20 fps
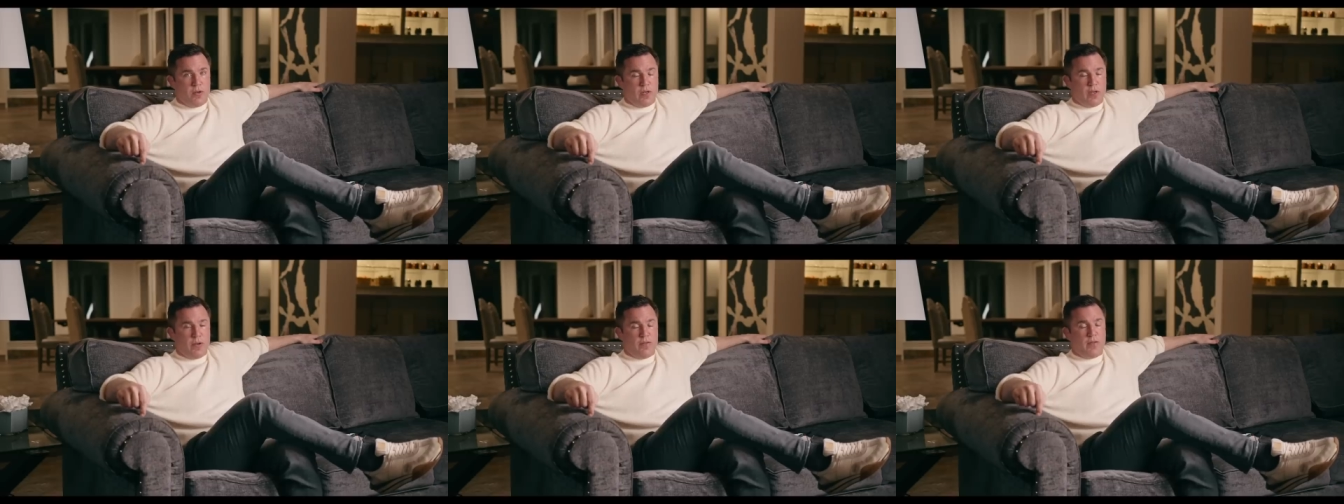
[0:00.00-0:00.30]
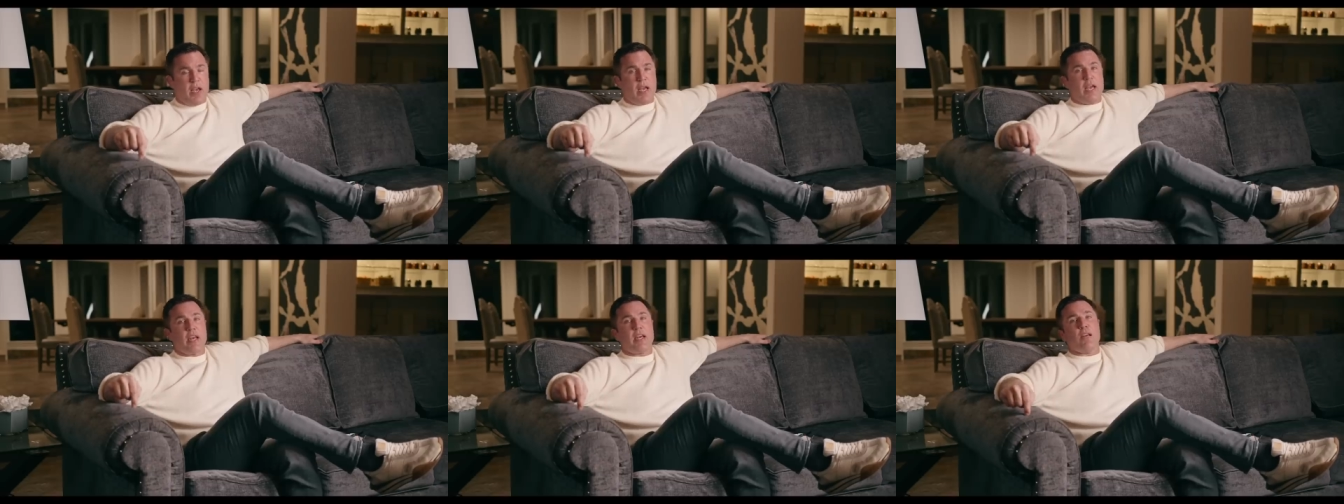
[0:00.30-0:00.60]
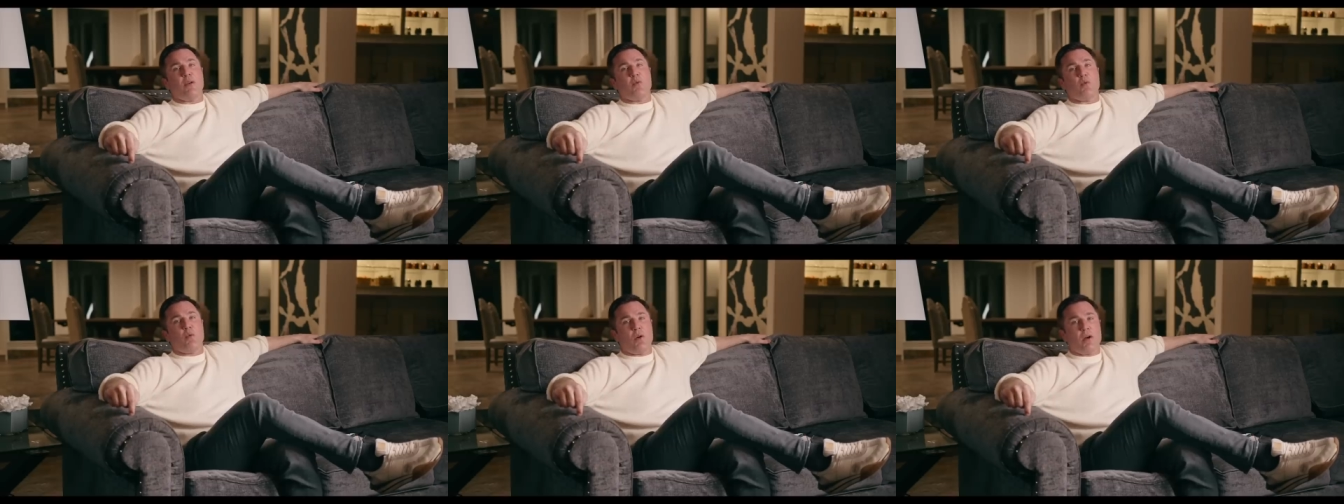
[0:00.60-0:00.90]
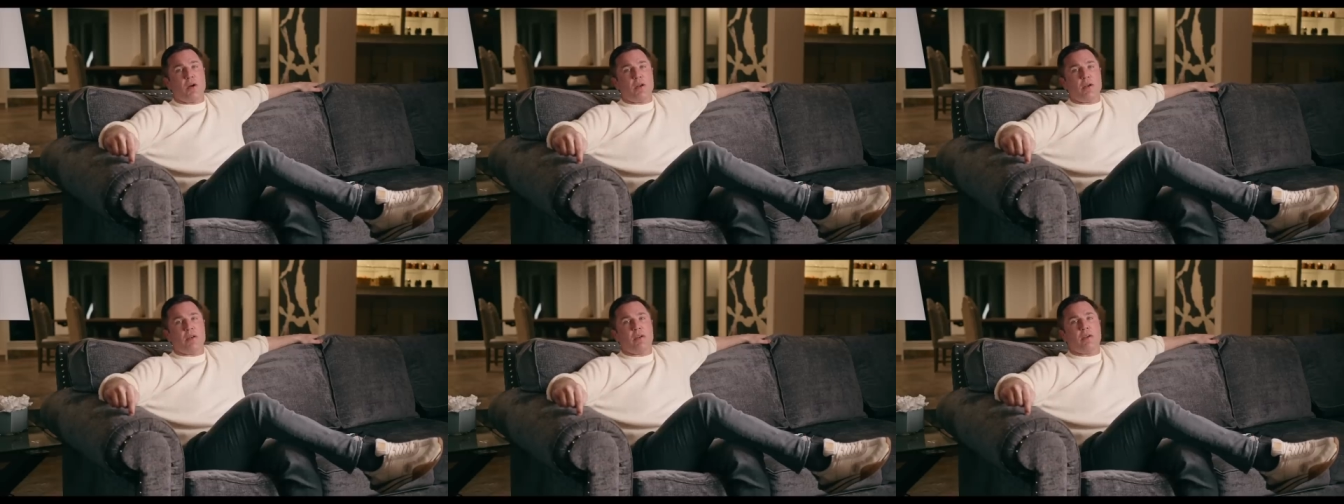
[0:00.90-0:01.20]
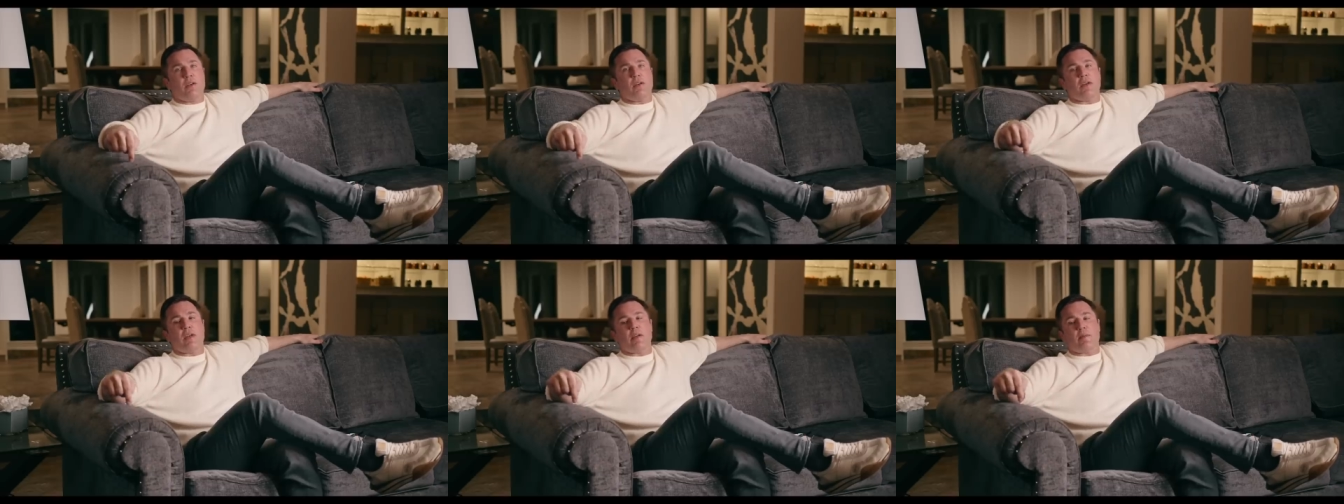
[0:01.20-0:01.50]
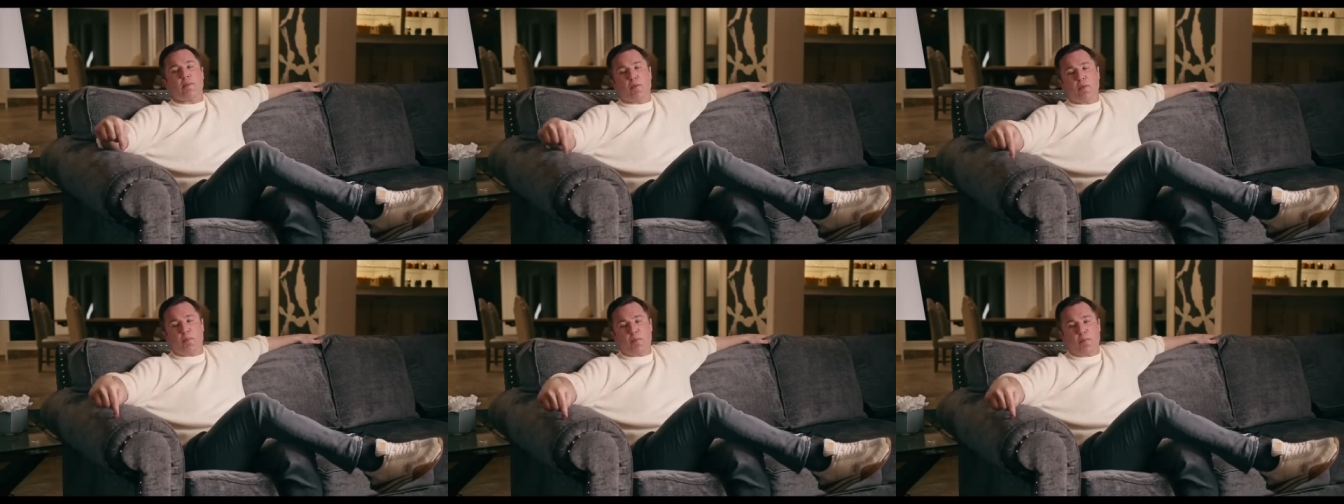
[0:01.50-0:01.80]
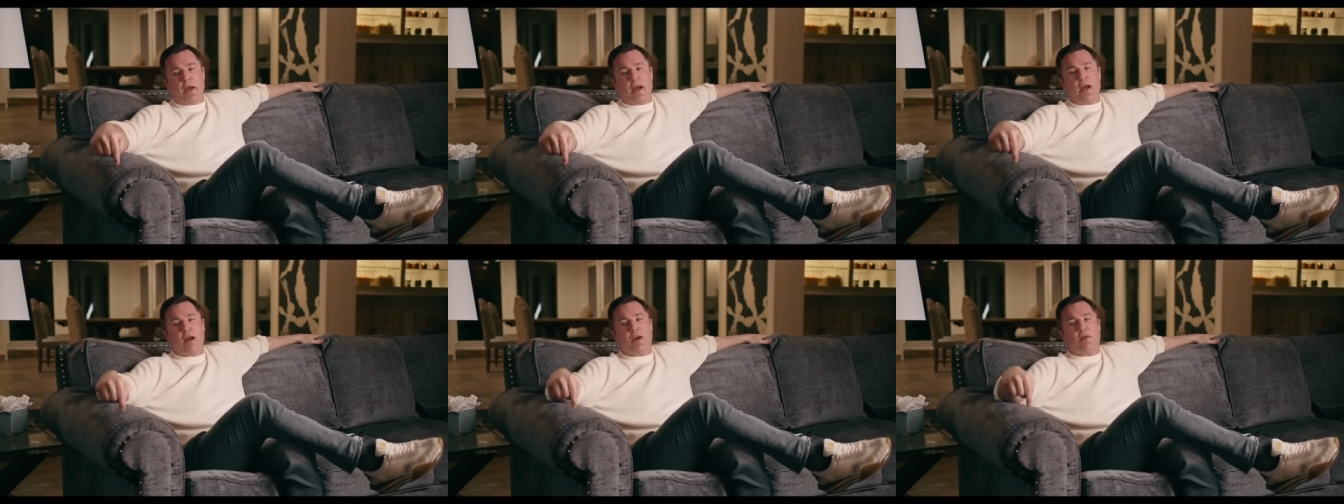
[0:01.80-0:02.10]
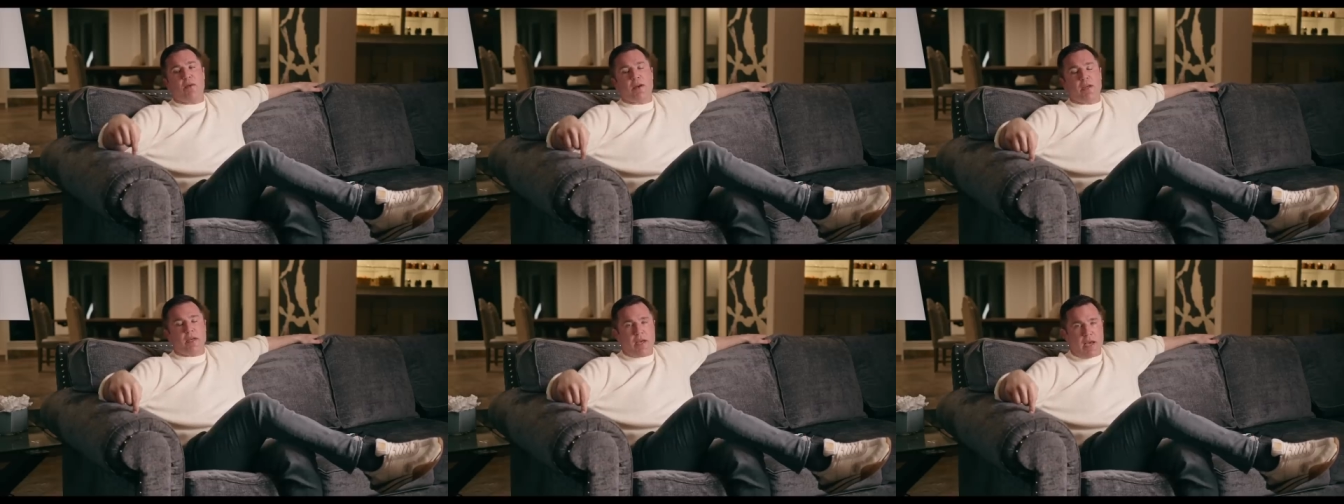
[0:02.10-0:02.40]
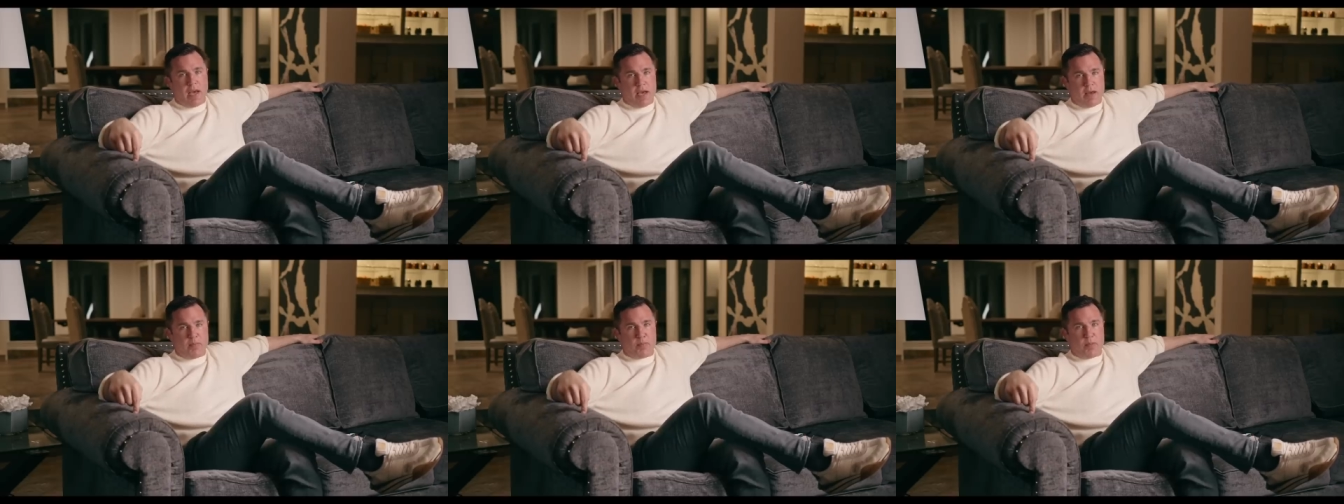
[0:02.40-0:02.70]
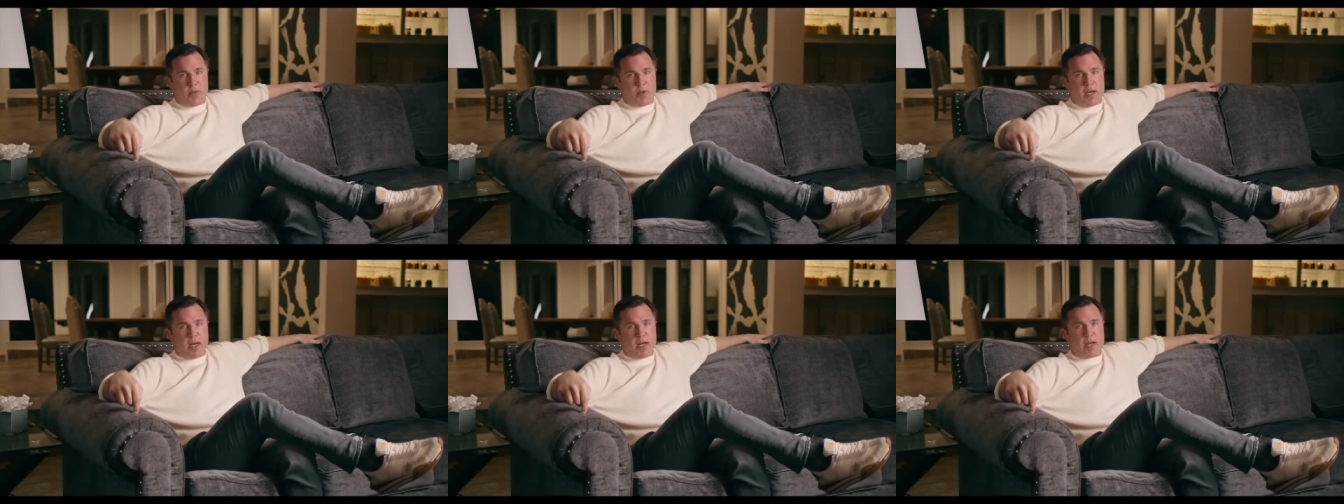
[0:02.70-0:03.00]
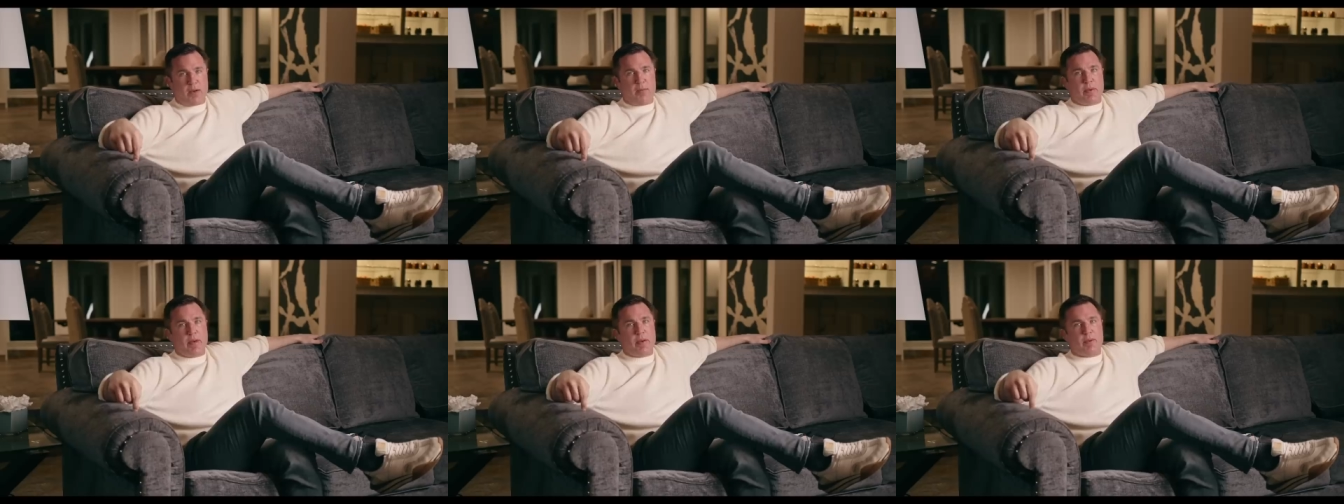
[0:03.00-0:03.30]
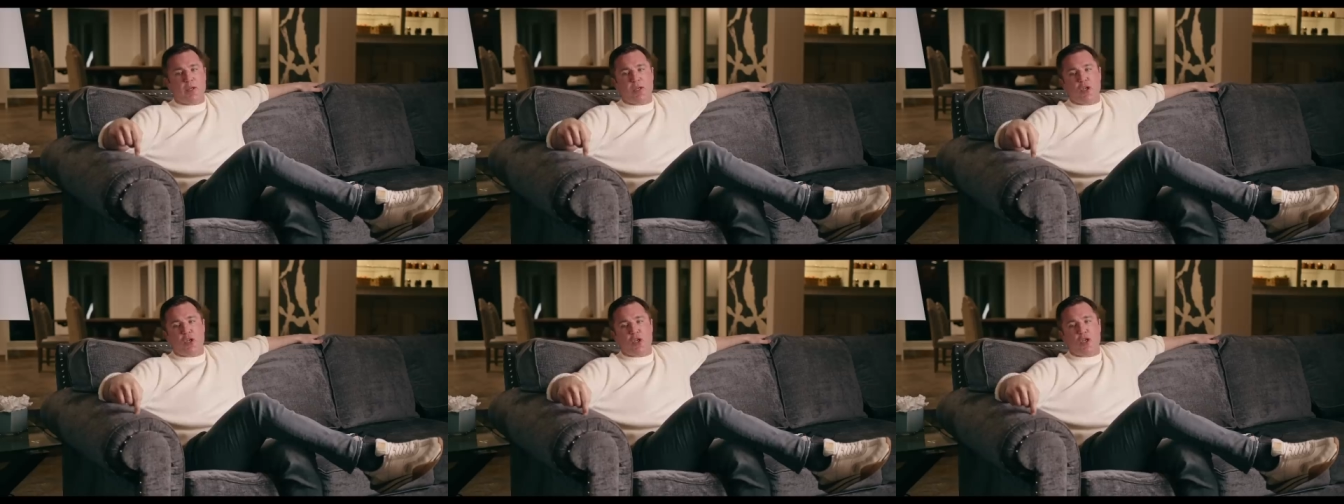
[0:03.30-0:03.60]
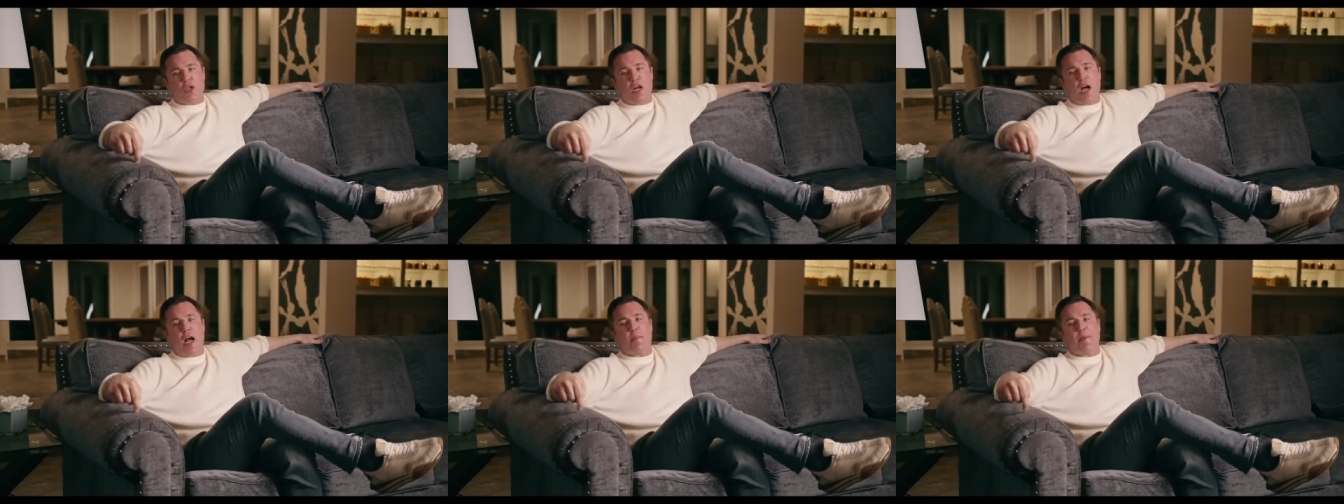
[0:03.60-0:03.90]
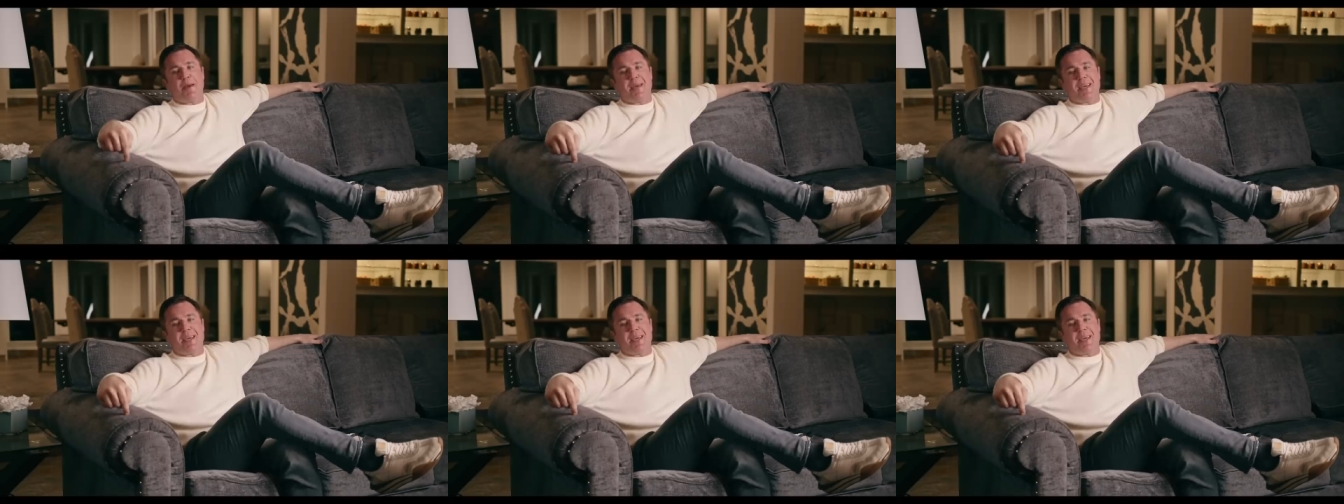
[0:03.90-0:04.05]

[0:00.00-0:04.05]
If anyone can prepare and game plan and be able to stop